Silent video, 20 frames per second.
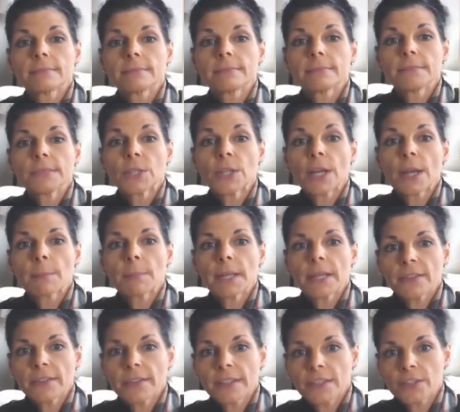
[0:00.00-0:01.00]
you're not
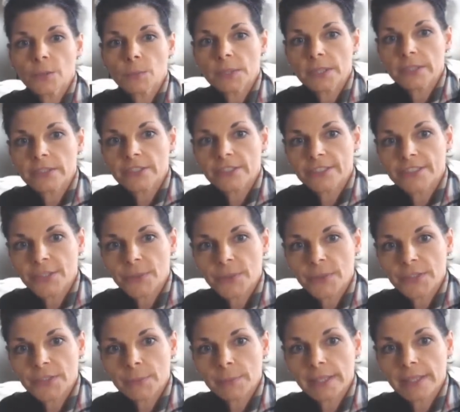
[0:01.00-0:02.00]
bigger than your britches, so to
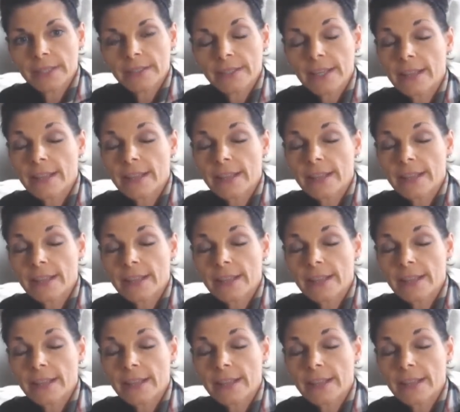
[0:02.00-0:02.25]
speak.